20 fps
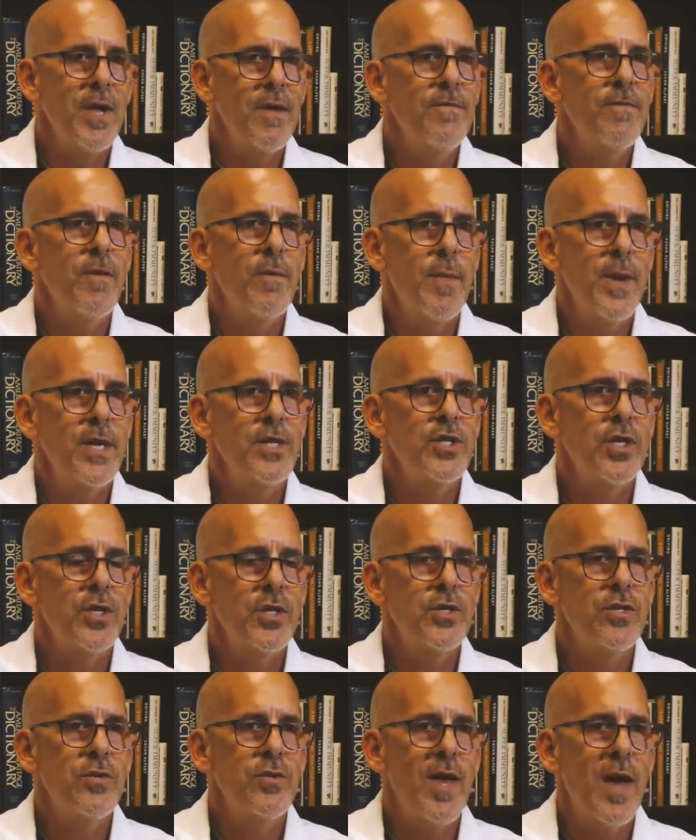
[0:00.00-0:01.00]

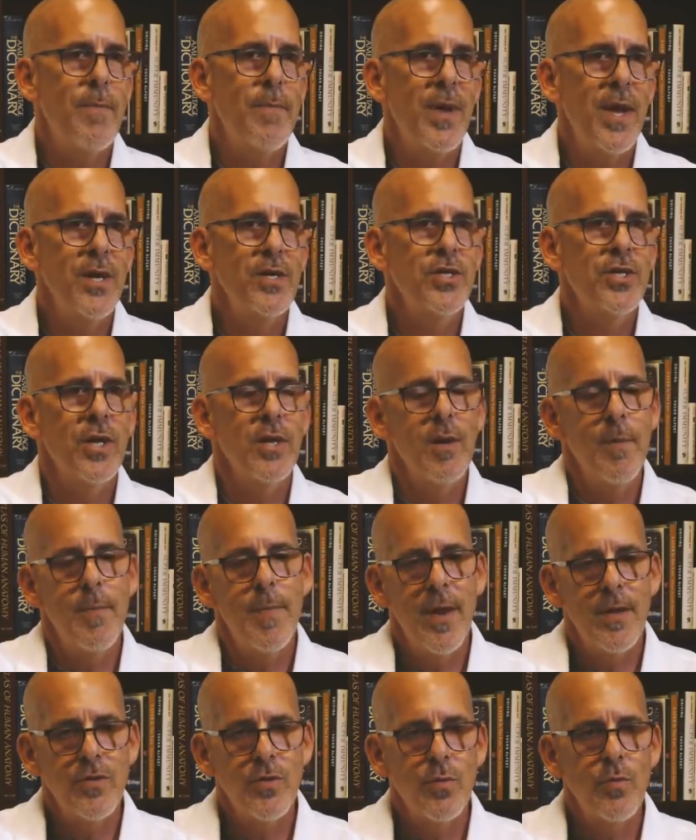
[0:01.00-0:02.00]
information to that patient
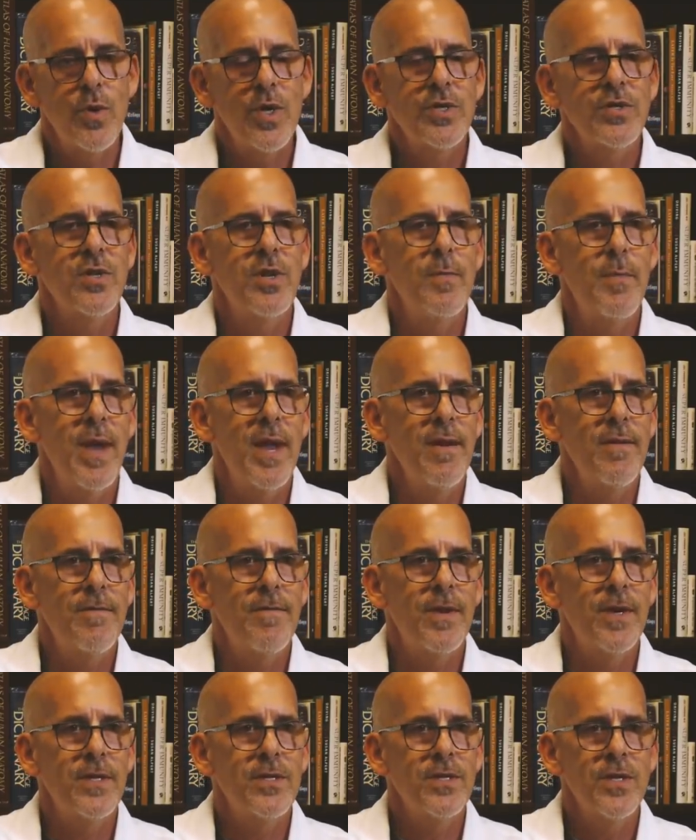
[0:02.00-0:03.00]
about the risks and
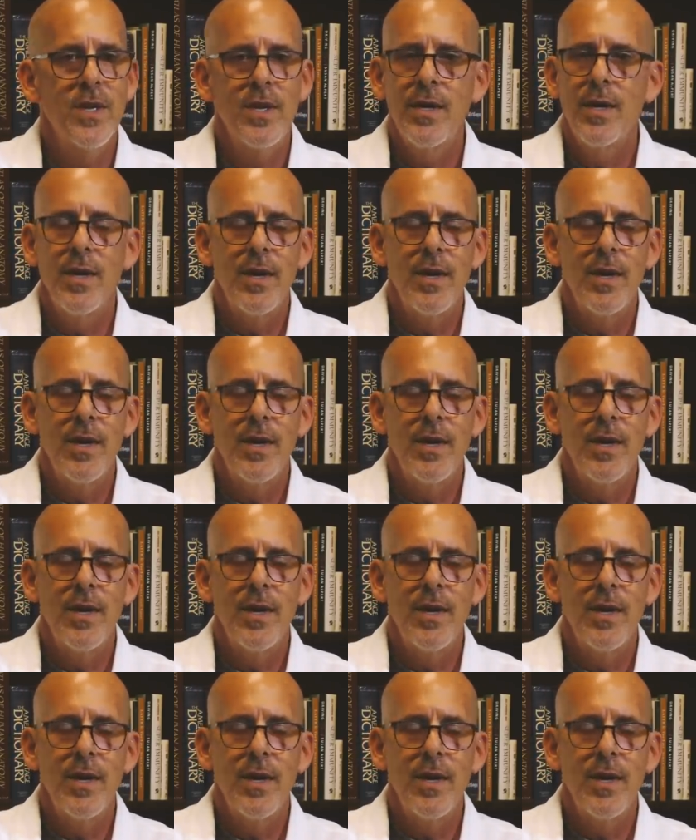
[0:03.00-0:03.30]
benefits,